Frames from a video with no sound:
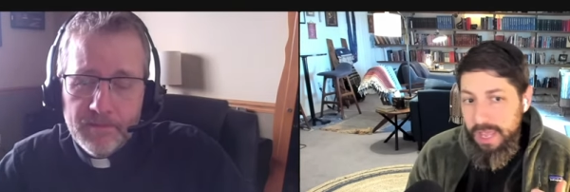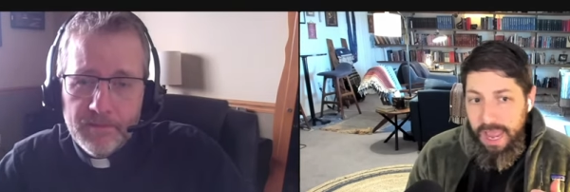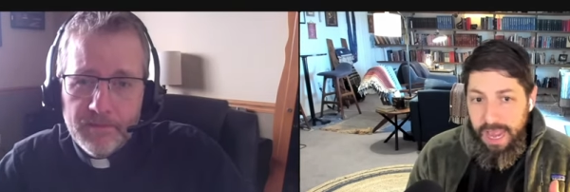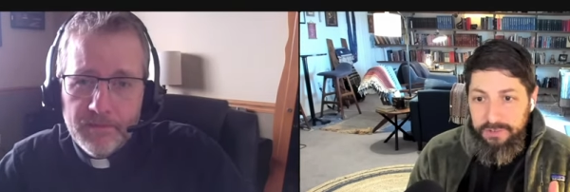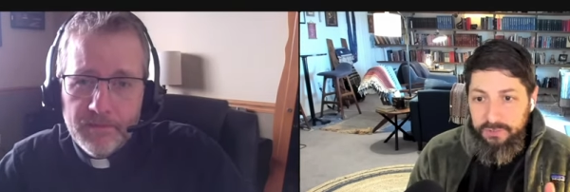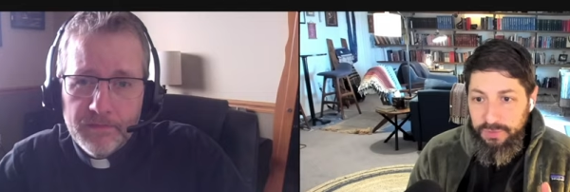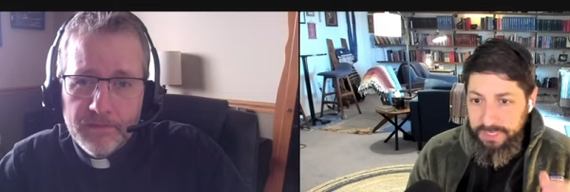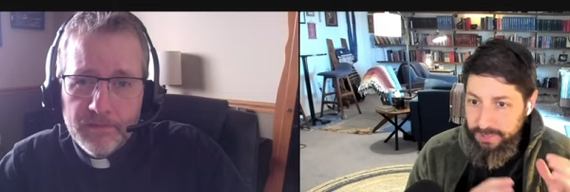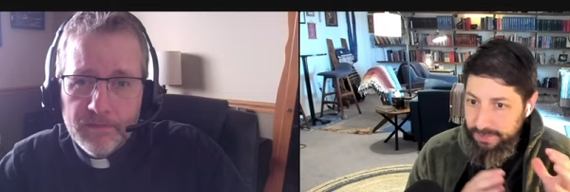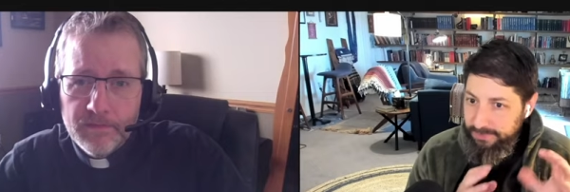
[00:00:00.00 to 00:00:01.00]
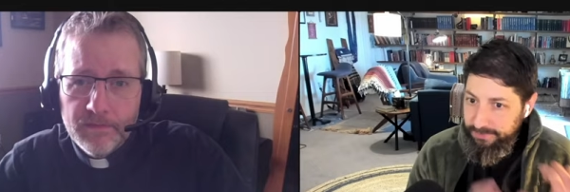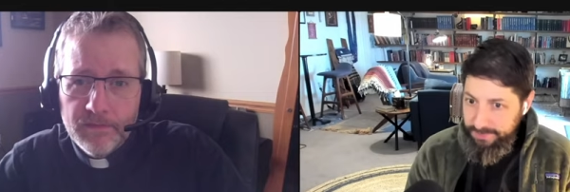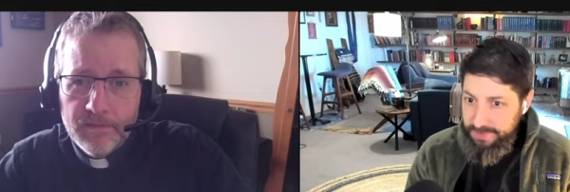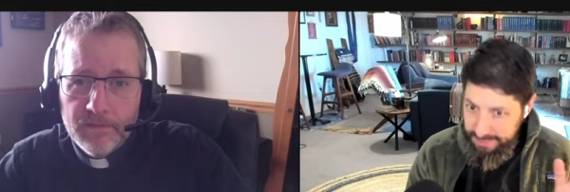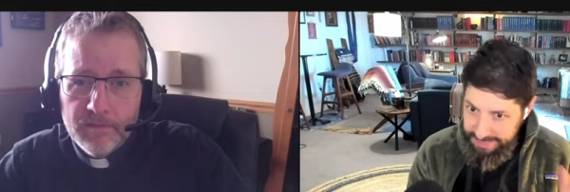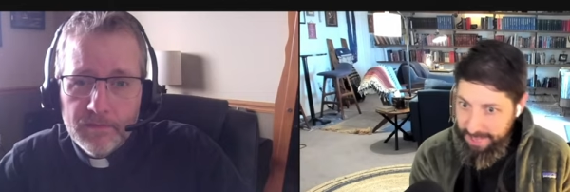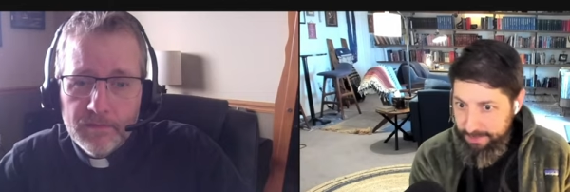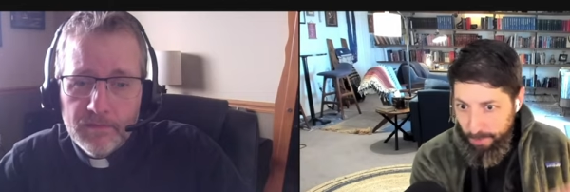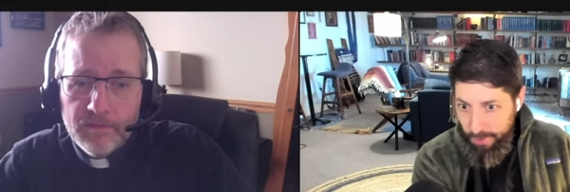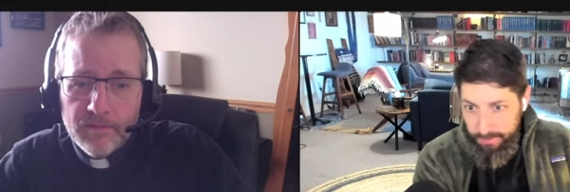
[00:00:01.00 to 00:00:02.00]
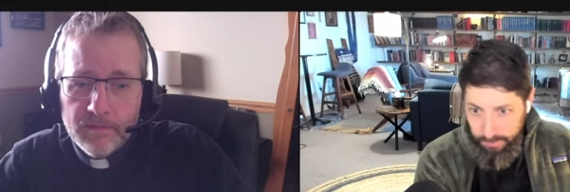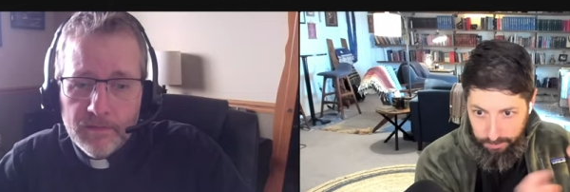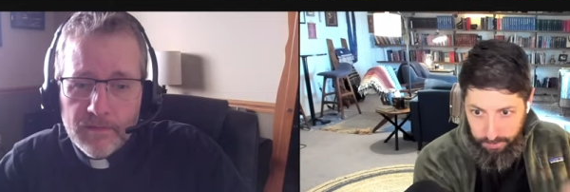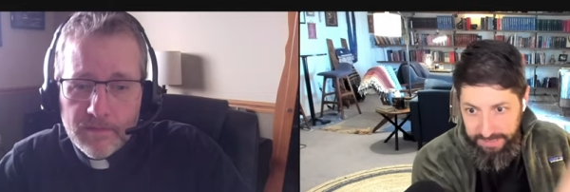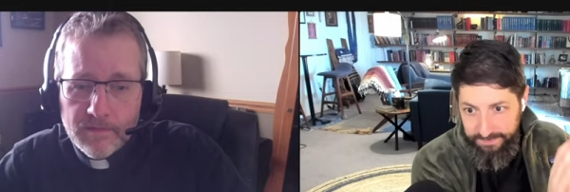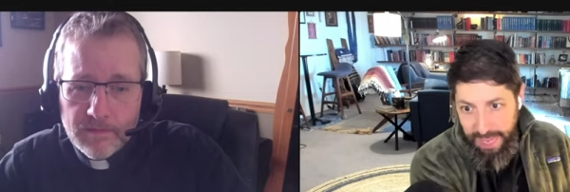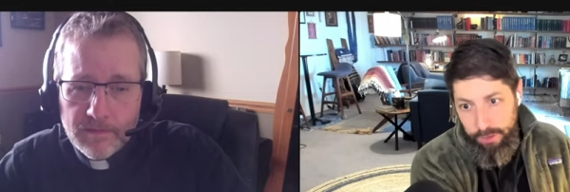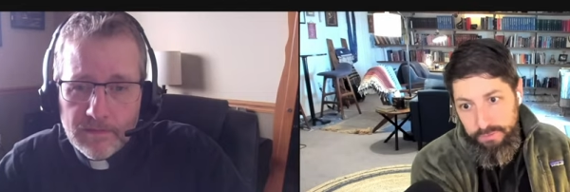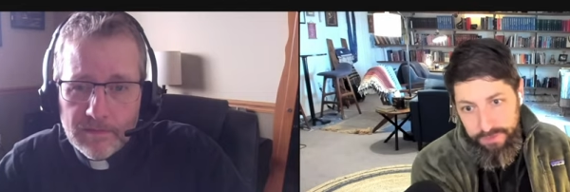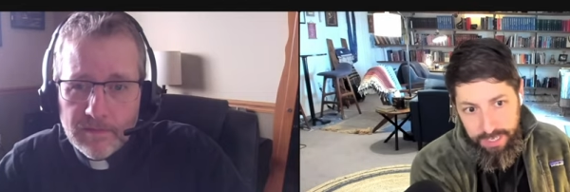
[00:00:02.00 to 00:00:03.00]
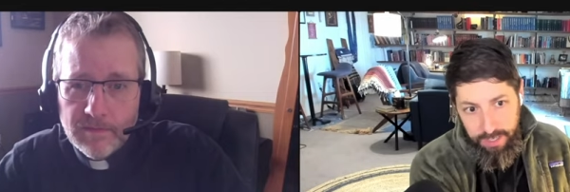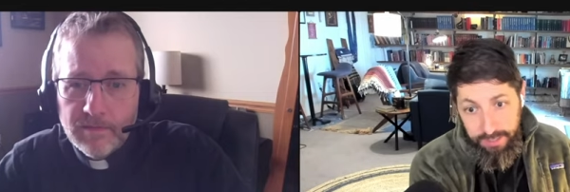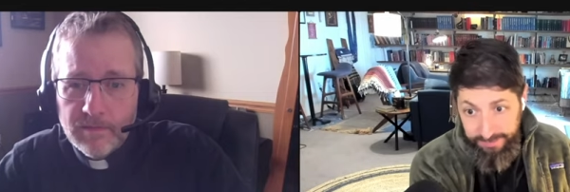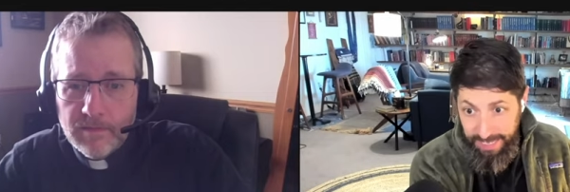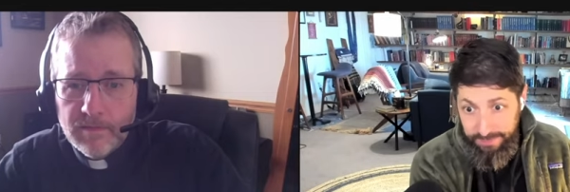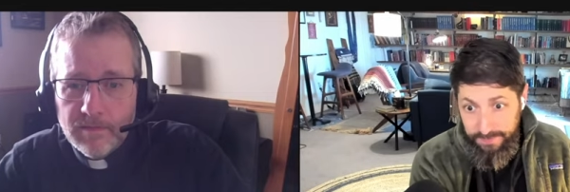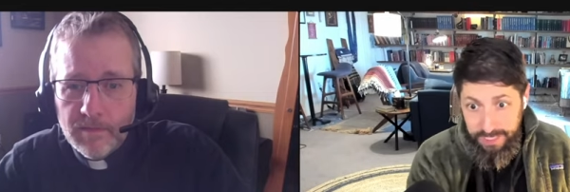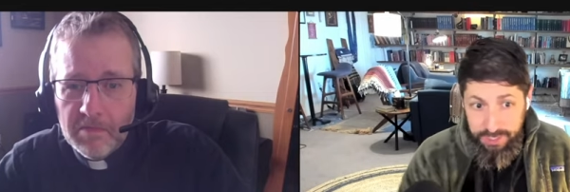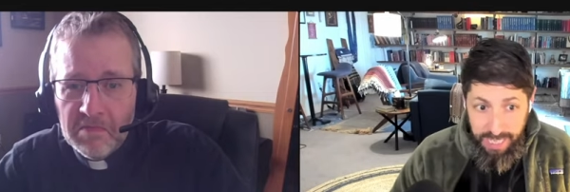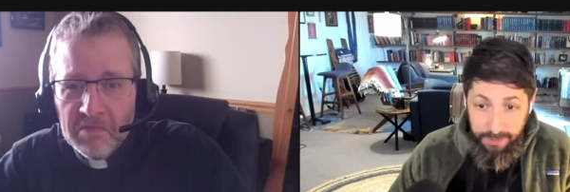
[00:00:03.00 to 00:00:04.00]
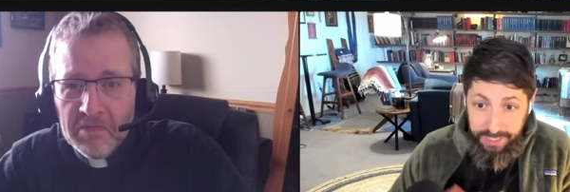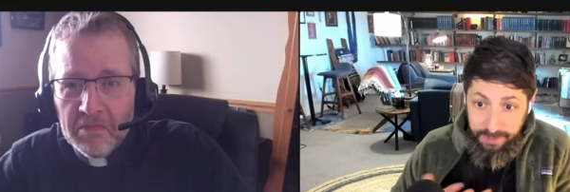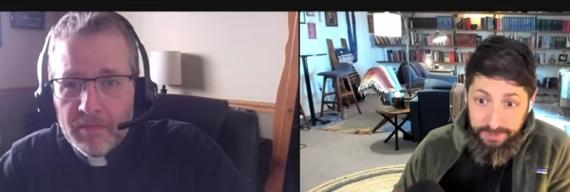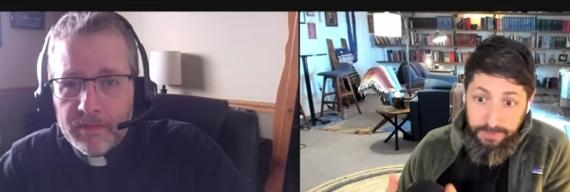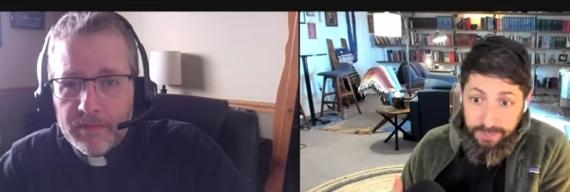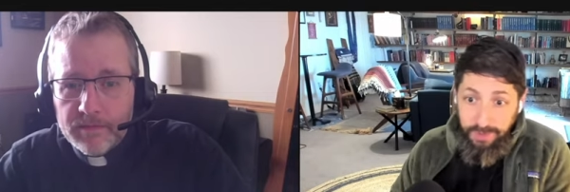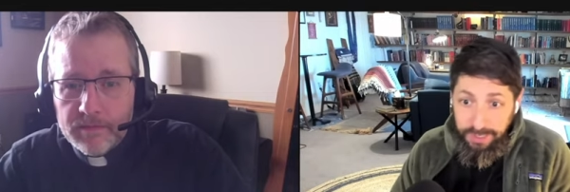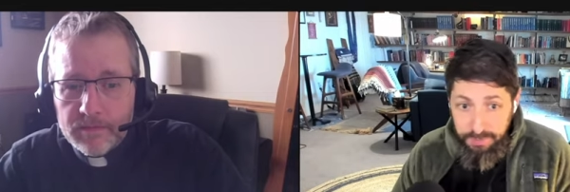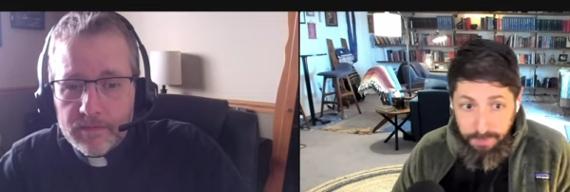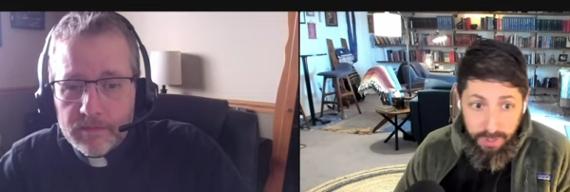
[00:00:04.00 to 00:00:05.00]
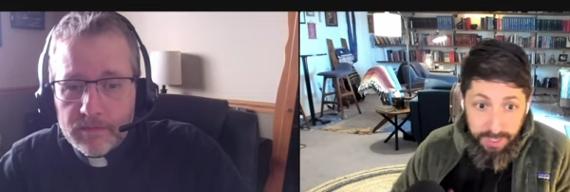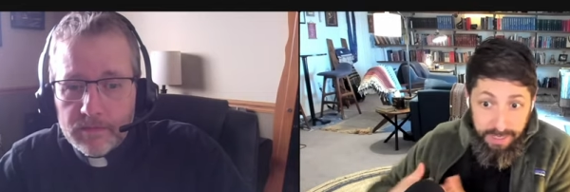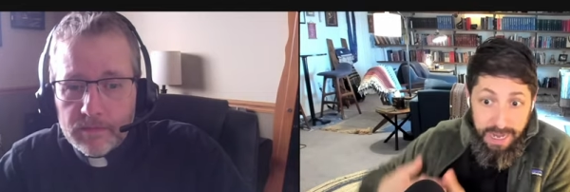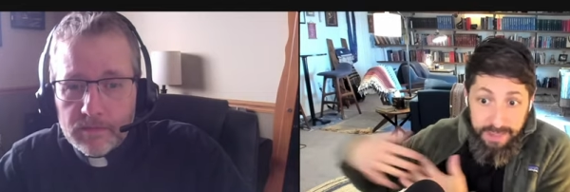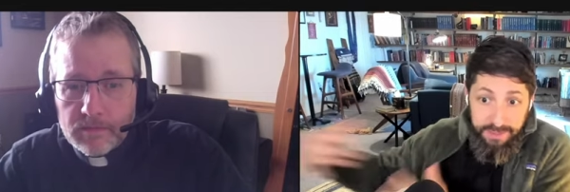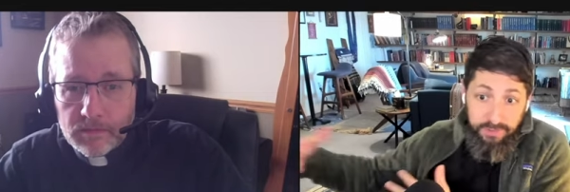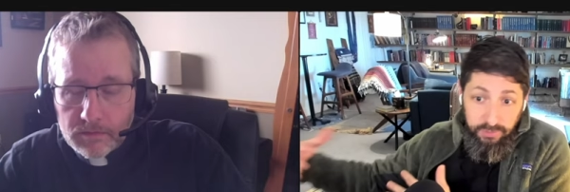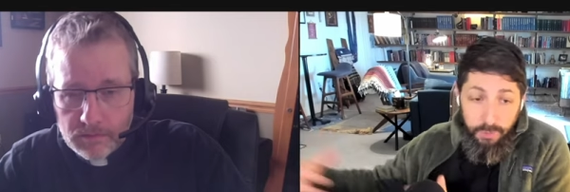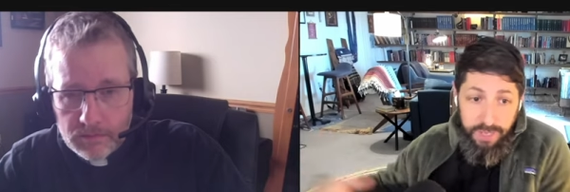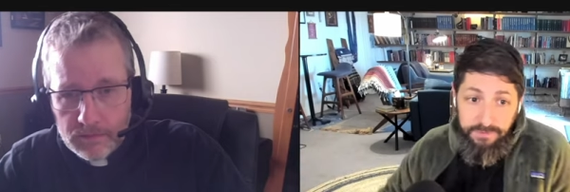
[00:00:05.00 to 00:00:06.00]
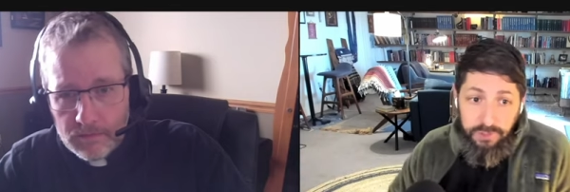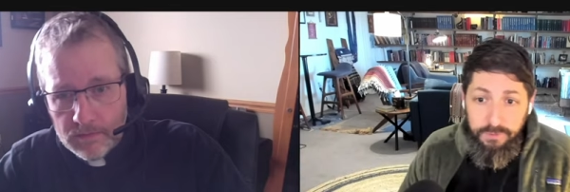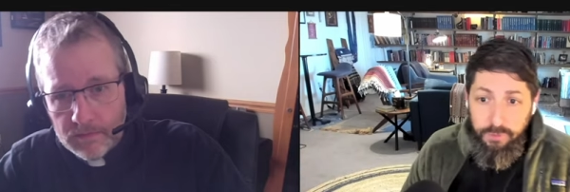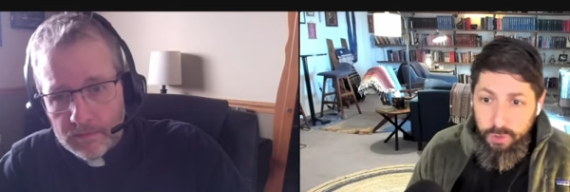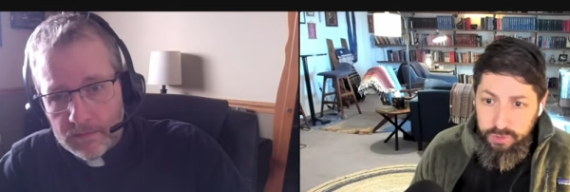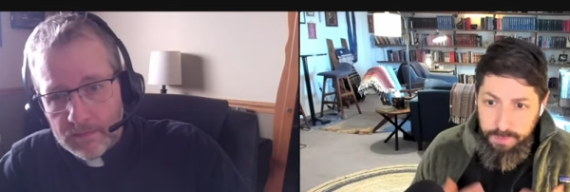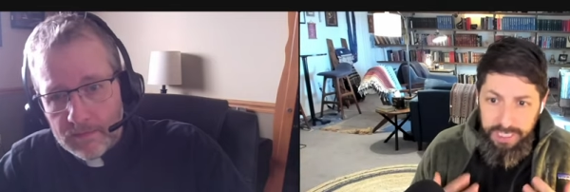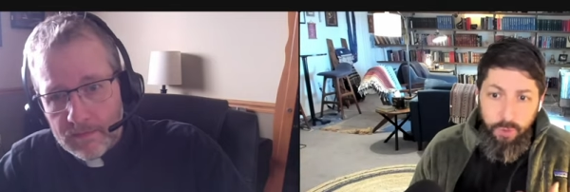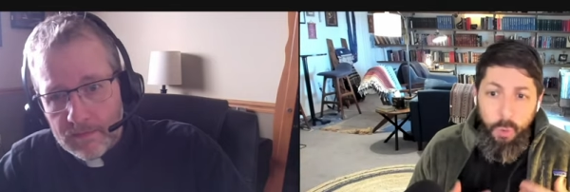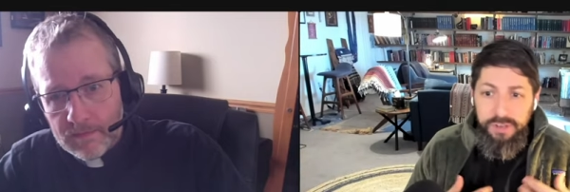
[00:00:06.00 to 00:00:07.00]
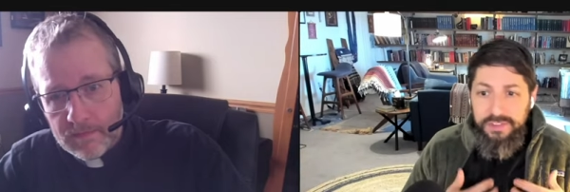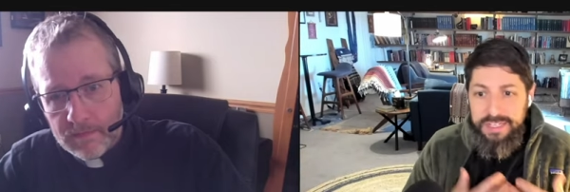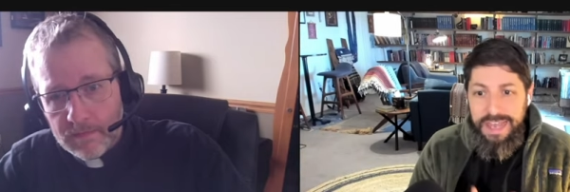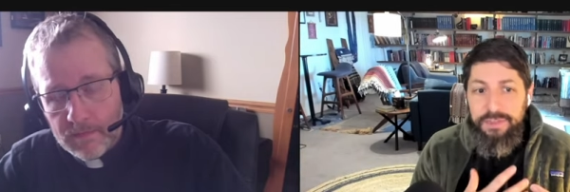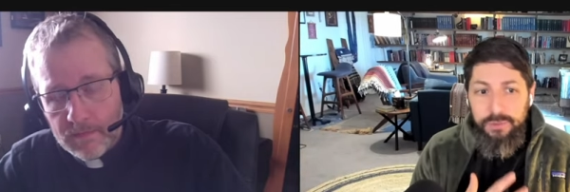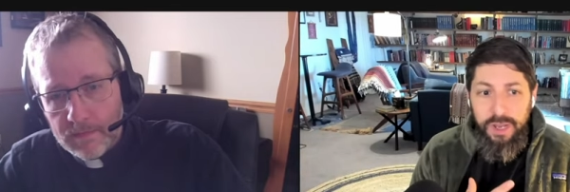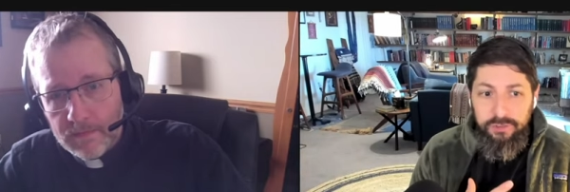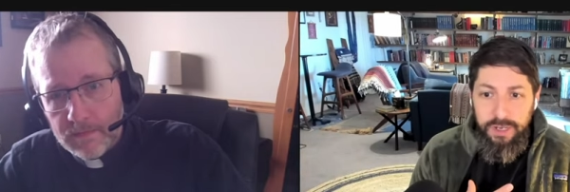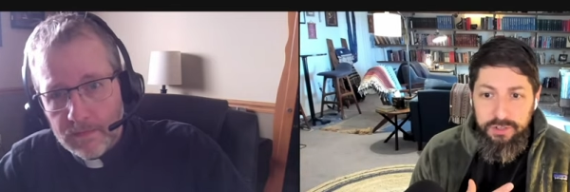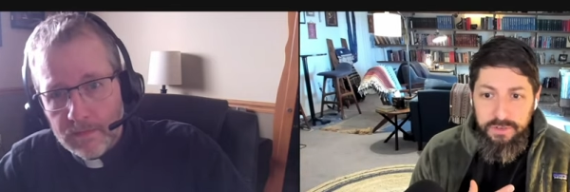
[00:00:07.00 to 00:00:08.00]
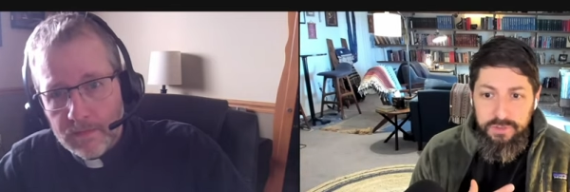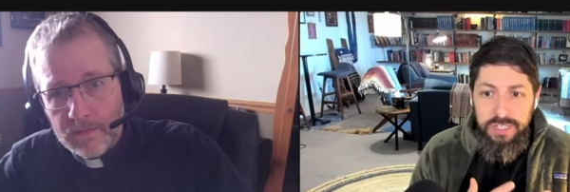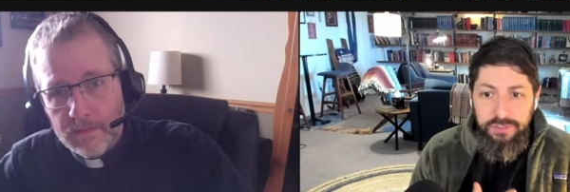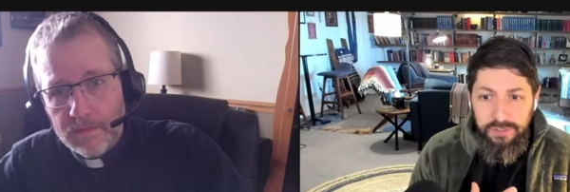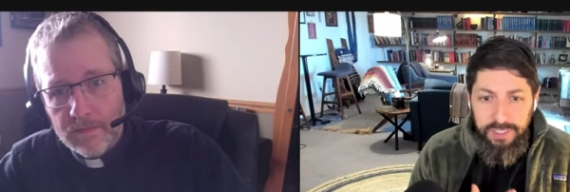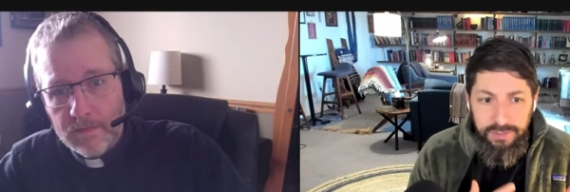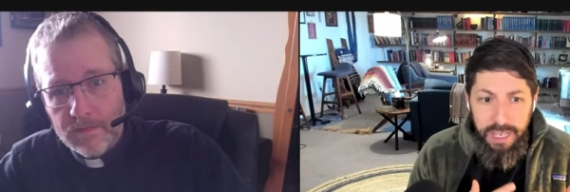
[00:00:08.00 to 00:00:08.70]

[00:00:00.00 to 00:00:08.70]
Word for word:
Speaker 1: And so here's the death part, and we'll leave that over there because that's finished. And now here's the resurrection part, and this is all we have to look forward to. But it's always the death and resurrection of Jesus. It's